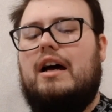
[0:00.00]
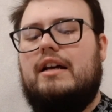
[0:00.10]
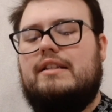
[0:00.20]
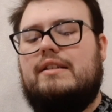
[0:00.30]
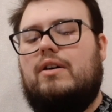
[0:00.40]

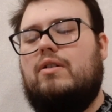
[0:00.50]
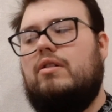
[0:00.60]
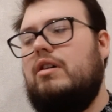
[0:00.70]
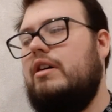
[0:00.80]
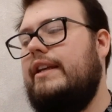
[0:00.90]
So
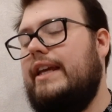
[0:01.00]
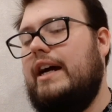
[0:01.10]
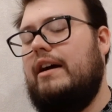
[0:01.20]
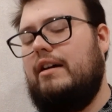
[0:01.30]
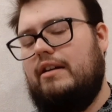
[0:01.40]

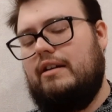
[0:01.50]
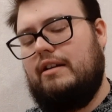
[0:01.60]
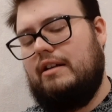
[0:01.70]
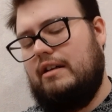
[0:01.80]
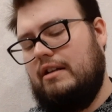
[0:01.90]
yeah,
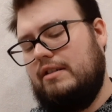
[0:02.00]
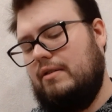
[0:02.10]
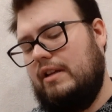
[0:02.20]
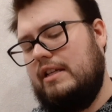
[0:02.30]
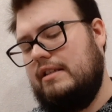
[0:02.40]
so
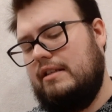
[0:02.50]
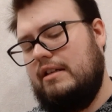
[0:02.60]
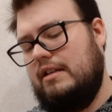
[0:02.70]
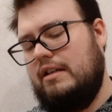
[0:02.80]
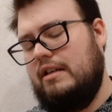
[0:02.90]
let's
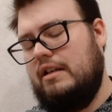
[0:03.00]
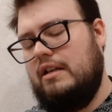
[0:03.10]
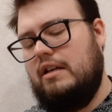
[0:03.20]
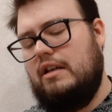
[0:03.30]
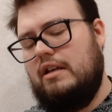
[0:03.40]

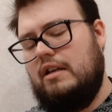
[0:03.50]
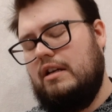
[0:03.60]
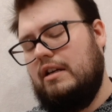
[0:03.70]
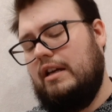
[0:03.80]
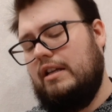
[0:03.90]

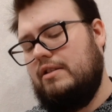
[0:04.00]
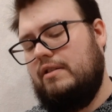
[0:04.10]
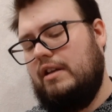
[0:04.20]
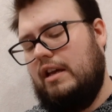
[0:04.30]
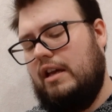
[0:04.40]
get to
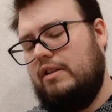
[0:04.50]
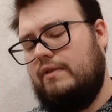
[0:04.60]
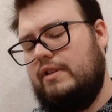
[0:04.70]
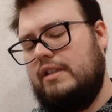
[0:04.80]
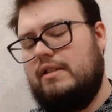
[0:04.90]
the end
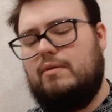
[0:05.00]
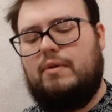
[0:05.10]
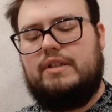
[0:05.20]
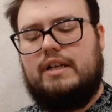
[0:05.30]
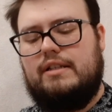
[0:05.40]
of this. So
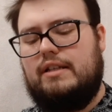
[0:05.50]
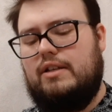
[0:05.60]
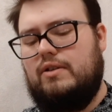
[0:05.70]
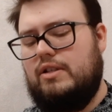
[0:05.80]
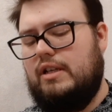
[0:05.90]
what else can
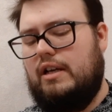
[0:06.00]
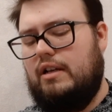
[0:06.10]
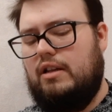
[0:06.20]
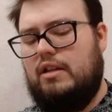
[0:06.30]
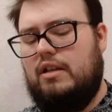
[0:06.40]
you tell?
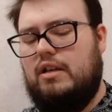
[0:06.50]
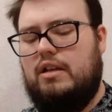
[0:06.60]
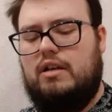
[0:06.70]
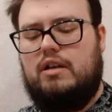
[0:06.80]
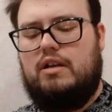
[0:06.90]

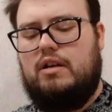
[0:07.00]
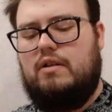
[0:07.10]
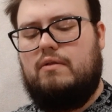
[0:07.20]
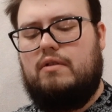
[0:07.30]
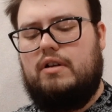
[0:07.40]

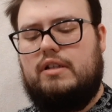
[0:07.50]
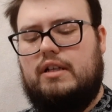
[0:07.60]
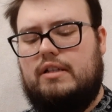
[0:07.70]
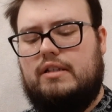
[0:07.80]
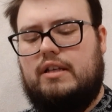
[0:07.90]
What
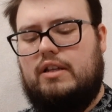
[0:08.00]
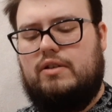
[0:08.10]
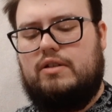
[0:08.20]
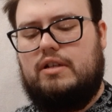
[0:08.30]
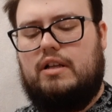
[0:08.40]
else can
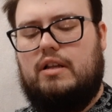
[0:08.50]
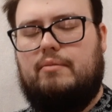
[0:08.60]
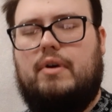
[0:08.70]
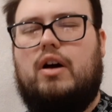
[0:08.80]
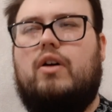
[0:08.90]
you tell
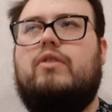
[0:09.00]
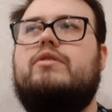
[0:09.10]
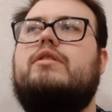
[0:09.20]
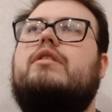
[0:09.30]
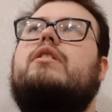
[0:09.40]
about
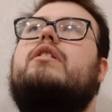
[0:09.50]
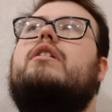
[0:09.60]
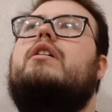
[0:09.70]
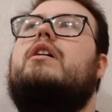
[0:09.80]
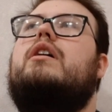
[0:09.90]

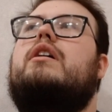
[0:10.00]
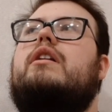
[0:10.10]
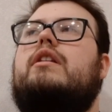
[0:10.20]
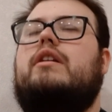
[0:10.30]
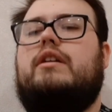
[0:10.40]

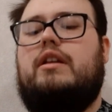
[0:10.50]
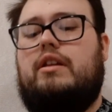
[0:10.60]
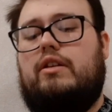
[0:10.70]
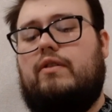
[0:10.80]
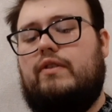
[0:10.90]
the
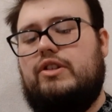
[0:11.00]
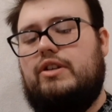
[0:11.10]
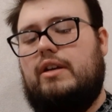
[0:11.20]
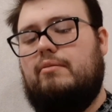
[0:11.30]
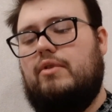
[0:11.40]
killing of
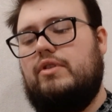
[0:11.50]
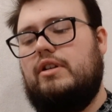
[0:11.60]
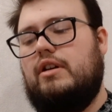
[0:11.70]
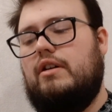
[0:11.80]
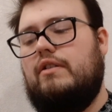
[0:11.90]
Andrey
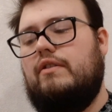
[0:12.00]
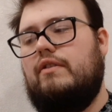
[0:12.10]
Botikov?